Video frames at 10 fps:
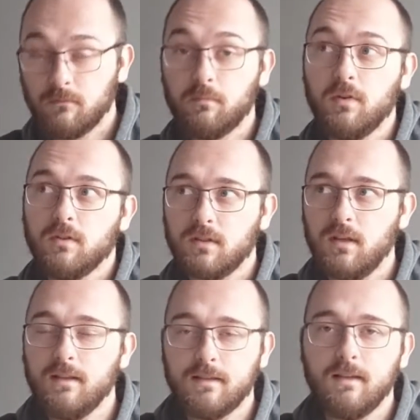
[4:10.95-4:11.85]
But
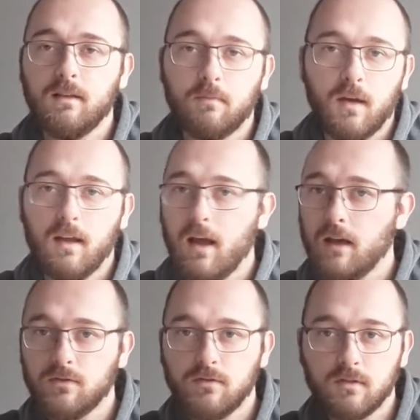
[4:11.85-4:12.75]
it's said by
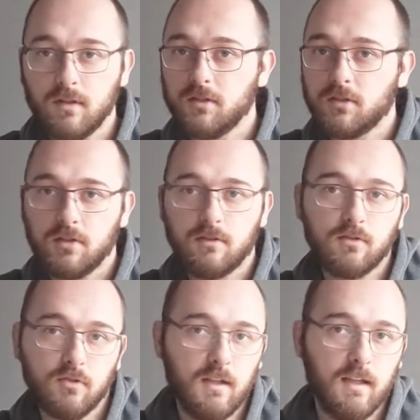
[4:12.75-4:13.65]
adults and
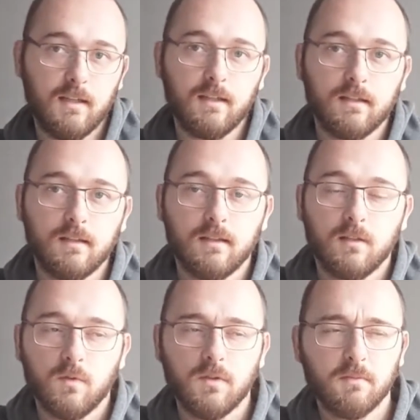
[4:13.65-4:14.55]
children alike,
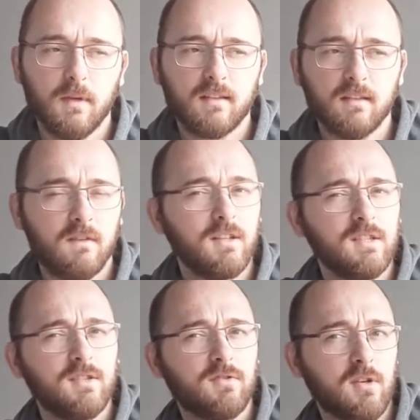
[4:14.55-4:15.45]
which makes it
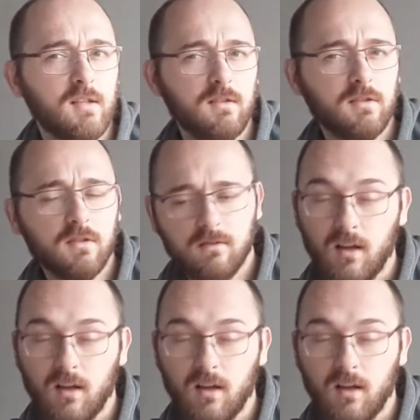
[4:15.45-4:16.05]
very strange.